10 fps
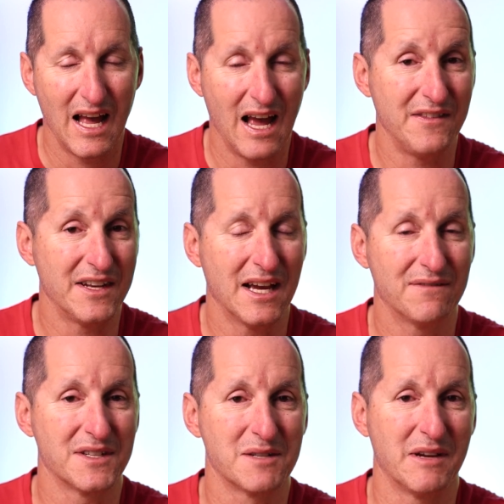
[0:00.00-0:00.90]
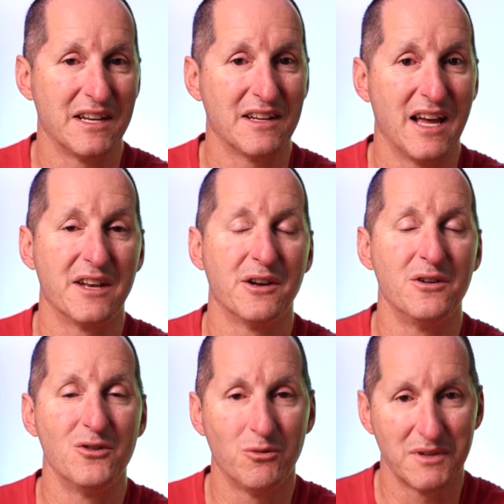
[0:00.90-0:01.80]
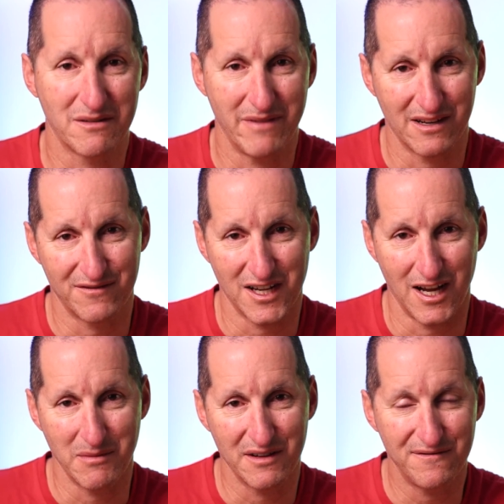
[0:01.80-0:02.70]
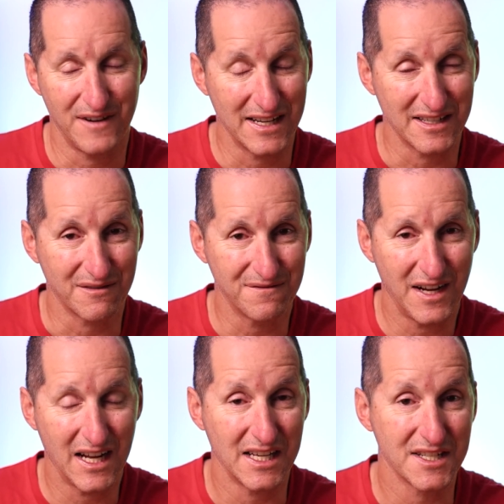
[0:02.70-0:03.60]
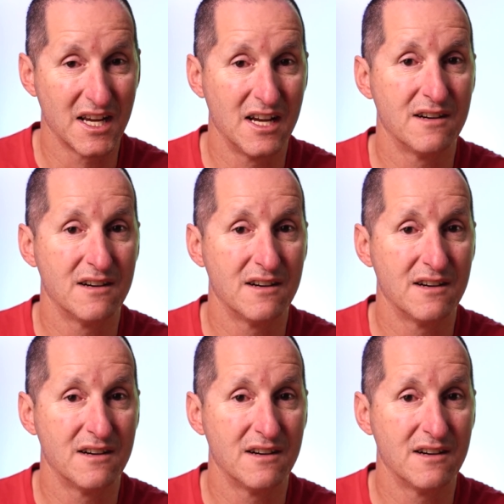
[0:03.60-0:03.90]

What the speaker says: and then have to spend an enormous amount of time fighting fires